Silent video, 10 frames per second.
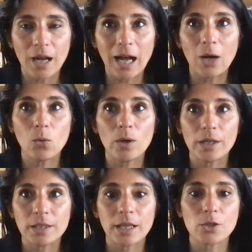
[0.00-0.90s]
our
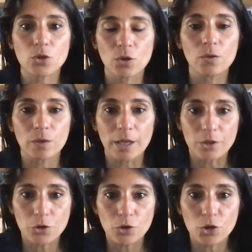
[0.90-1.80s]
intentional
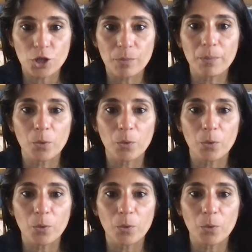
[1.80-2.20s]
relationship